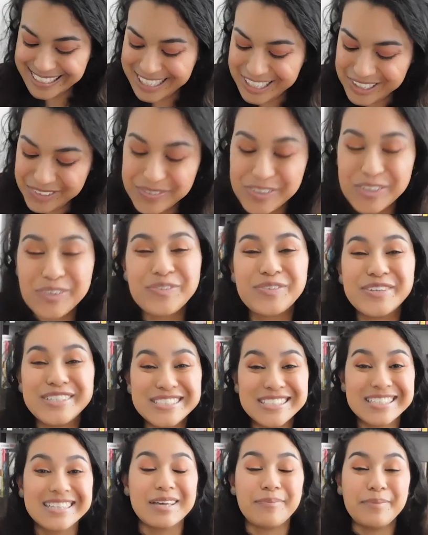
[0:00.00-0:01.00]
Feel free
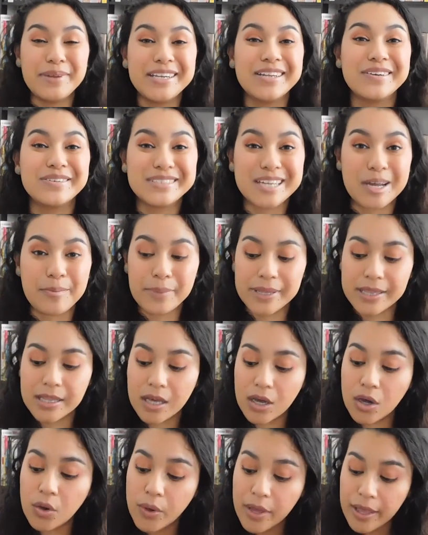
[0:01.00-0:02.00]
to let me know down
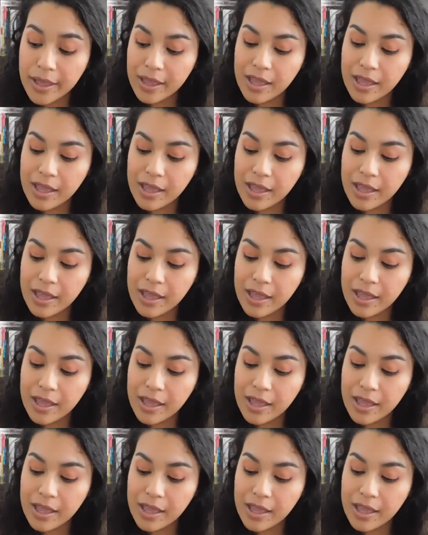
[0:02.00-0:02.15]
below.